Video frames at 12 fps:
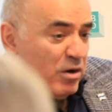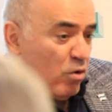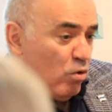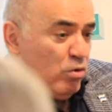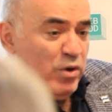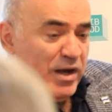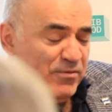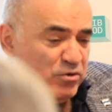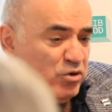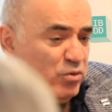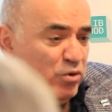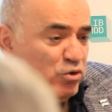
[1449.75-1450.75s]
All you have to
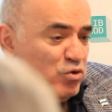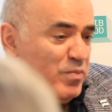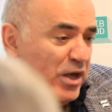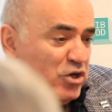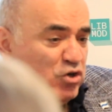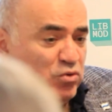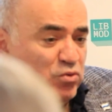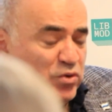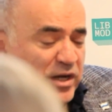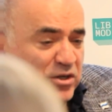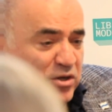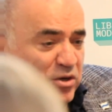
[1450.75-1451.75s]
do is to make sure
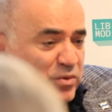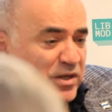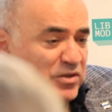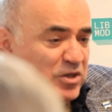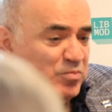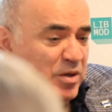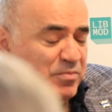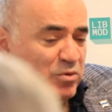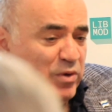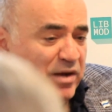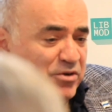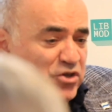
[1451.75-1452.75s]
that that these people
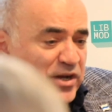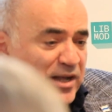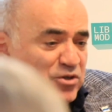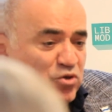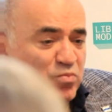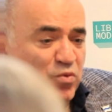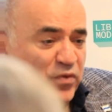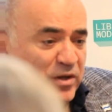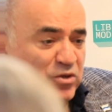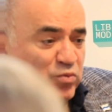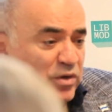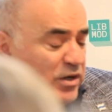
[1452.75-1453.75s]
will have a chance to move
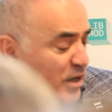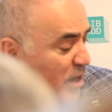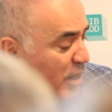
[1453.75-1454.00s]
elsewhere.